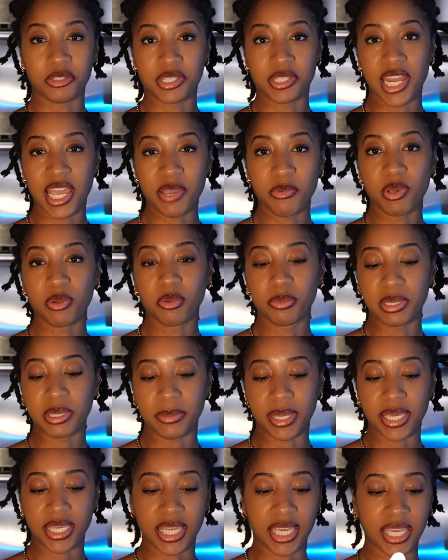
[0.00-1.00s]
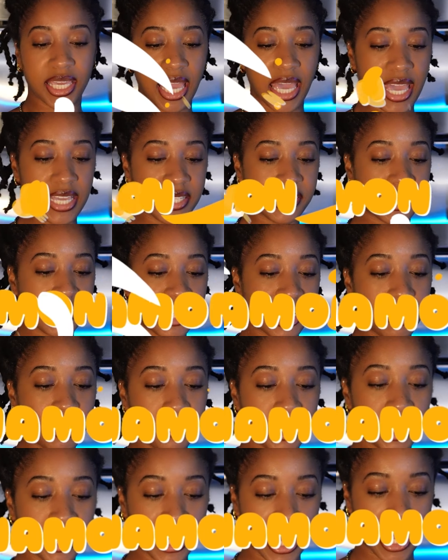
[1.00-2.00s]
today we will be making a
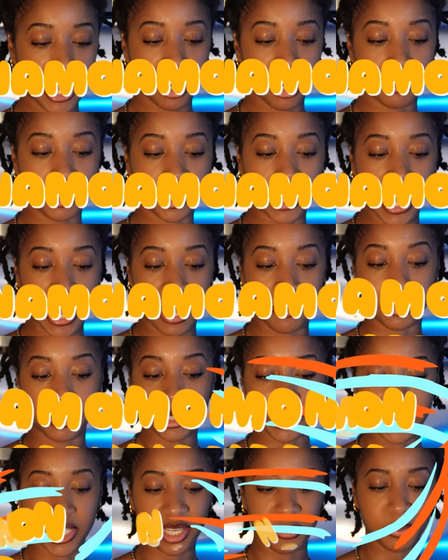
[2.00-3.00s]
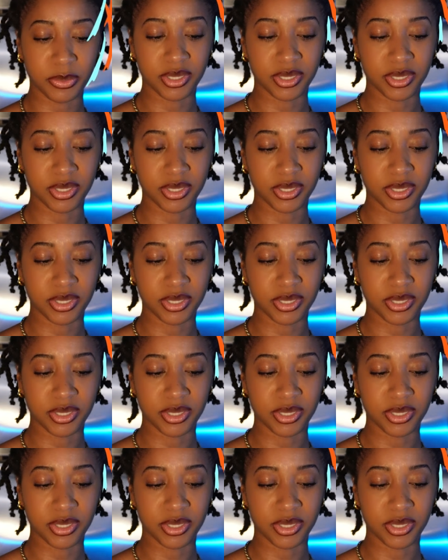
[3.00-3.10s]
cinnamon caramel apple dip